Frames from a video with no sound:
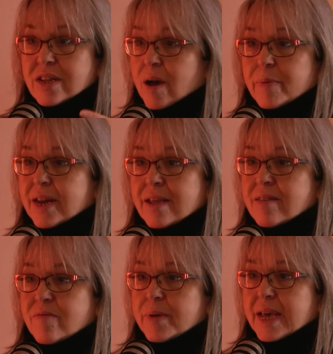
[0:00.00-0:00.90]
top of the
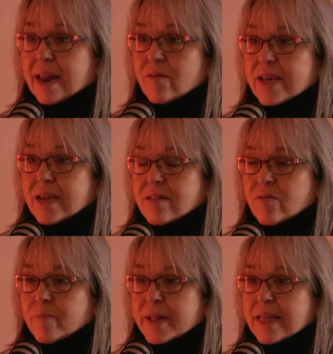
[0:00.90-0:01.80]
list of being allocated
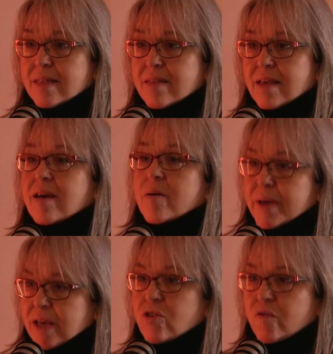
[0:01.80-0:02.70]
those places
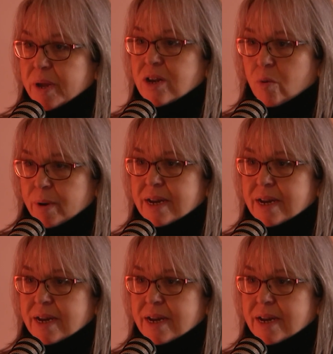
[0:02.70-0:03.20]
because you've been doubly